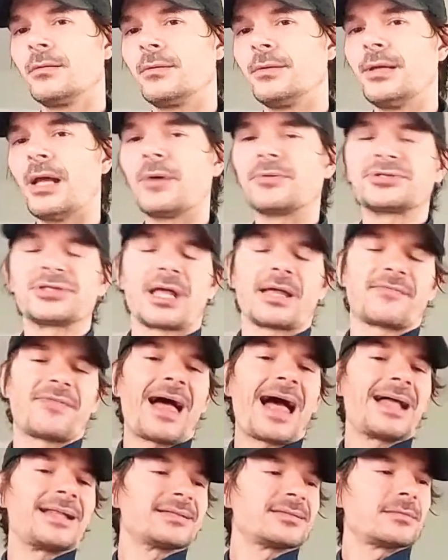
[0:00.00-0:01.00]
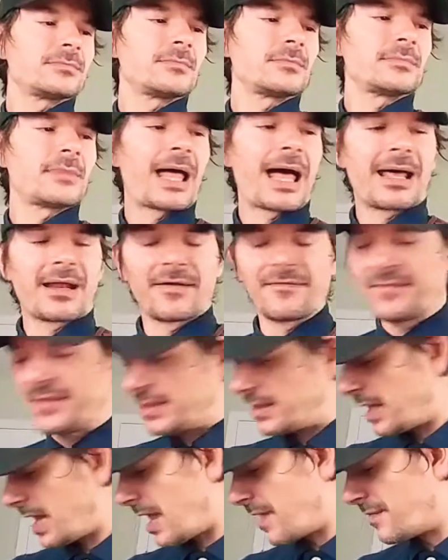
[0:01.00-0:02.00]
notes like that out of
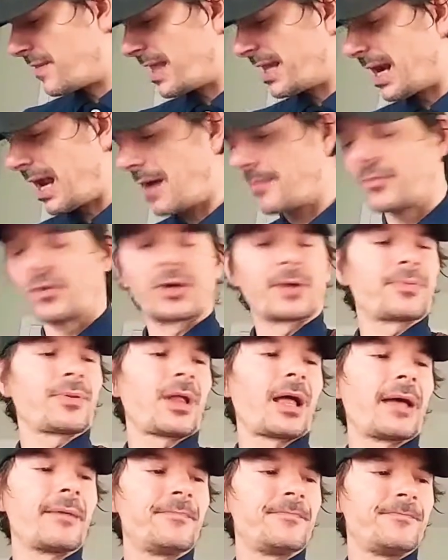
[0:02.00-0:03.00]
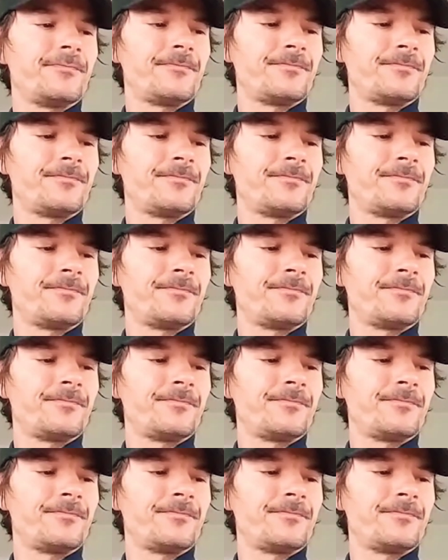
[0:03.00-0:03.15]
it. And then I'm going to play